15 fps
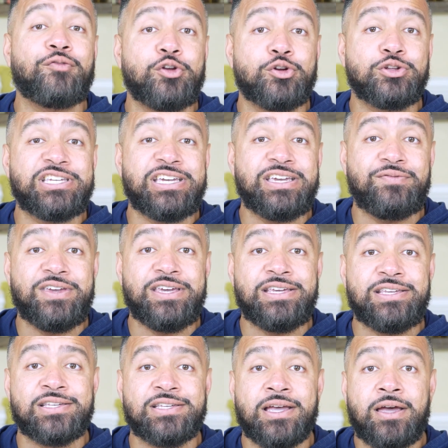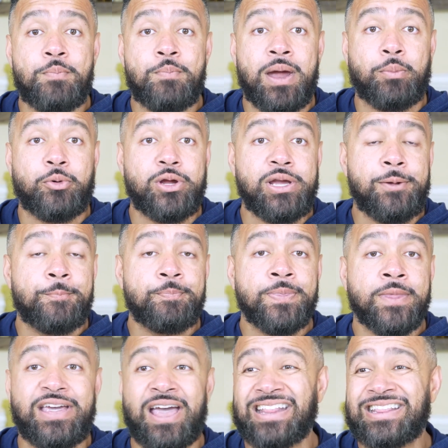of your TV's memory.
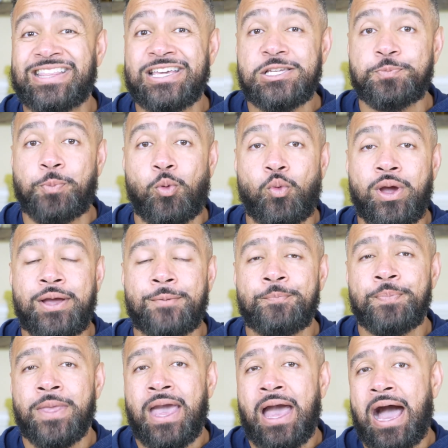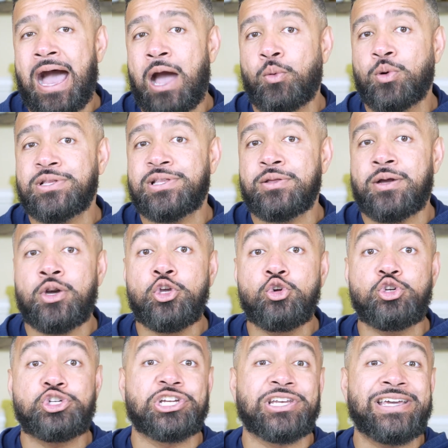At this point, I would
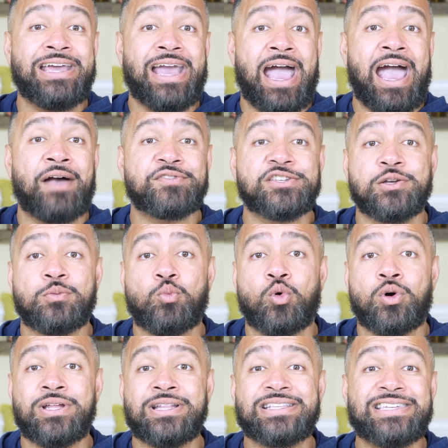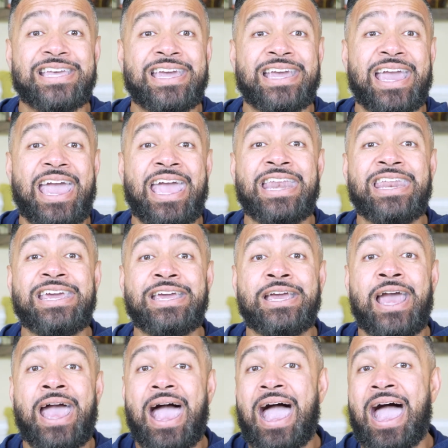usually have someone take any
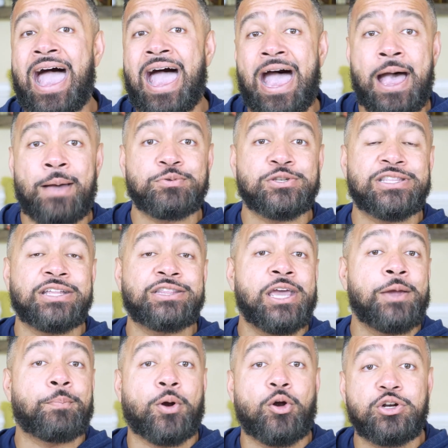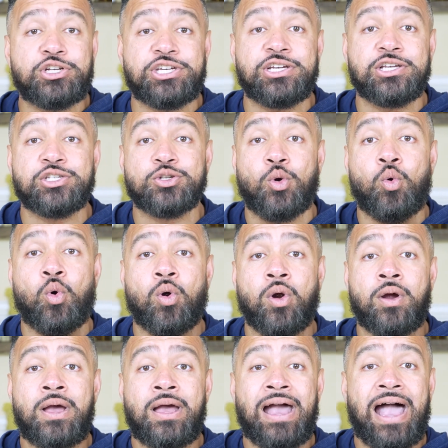apps that they purchase
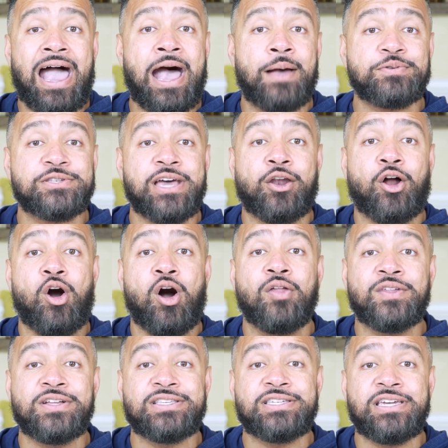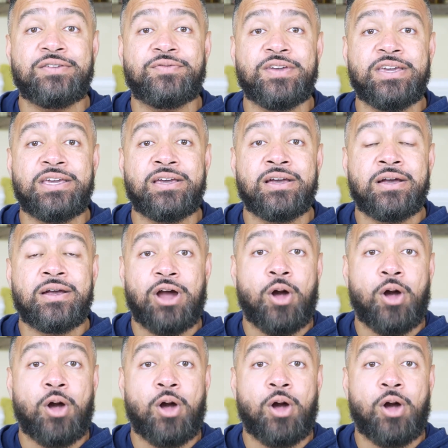or apps that are on the TV